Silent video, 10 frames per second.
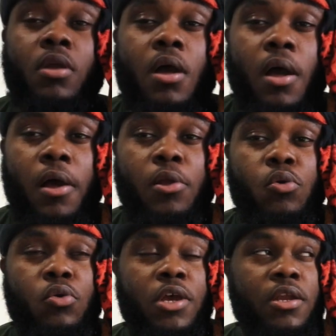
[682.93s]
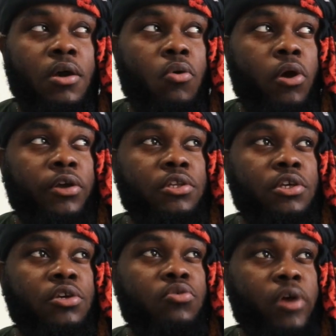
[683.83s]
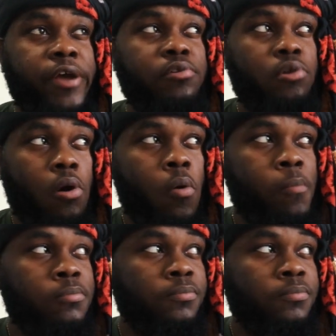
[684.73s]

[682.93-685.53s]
All who they in a quarantine right now,